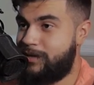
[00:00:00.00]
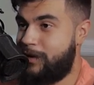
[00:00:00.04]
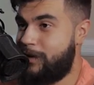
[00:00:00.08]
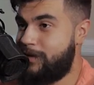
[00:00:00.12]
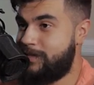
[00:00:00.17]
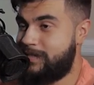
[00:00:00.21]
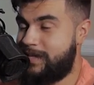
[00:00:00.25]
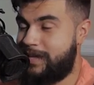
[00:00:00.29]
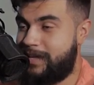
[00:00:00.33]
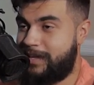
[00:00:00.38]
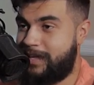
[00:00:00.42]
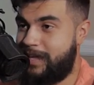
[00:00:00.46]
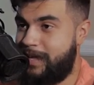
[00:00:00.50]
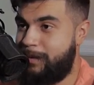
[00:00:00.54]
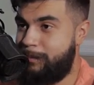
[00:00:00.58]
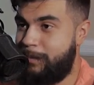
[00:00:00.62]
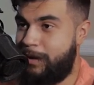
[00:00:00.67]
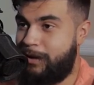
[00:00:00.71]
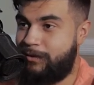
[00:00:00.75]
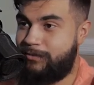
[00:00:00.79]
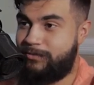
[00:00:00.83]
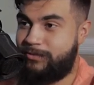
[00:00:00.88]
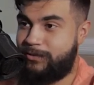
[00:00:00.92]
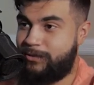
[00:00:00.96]
Tarzan came
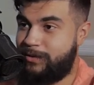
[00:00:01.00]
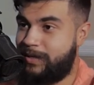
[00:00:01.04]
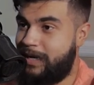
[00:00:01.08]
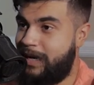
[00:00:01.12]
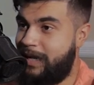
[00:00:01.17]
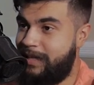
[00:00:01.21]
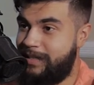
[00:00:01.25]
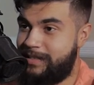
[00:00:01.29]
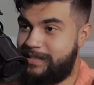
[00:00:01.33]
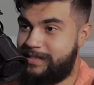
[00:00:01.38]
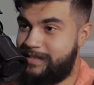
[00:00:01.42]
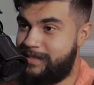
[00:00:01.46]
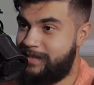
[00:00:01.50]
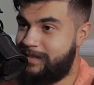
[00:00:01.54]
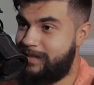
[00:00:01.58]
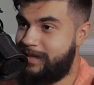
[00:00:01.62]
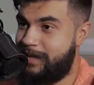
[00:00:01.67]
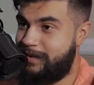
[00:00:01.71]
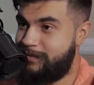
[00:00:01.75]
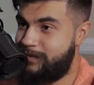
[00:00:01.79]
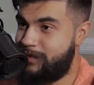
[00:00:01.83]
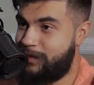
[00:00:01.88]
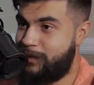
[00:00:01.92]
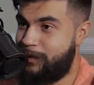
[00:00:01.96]
out. Phil Collins didn't
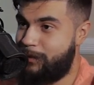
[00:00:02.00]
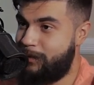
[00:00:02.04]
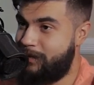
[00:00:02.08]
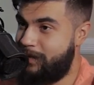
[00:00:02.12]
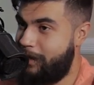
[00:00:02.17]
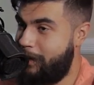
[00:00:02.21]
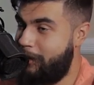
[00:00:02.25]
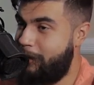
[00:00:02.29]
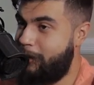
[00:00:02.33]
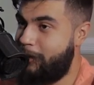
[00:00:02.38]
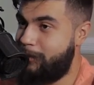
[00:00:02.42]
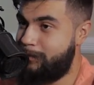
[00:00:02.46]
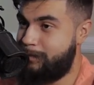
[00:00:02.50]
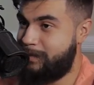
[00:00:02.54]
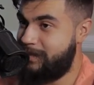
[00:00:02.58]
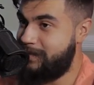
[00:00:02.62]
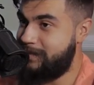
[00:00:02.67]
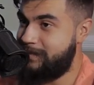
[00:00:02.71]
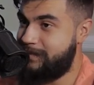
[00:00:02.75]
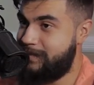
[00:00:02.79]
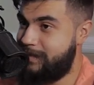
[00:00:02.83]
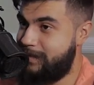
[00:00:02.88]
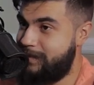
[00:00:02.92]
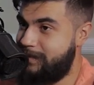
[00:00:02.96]
have to go that hard, but
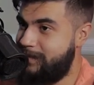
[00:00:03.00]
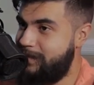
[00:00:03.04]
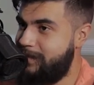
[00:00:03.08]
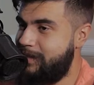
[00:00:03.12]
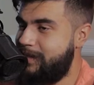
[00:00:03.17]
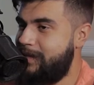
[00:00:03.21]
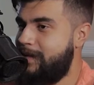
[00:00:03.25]
he did.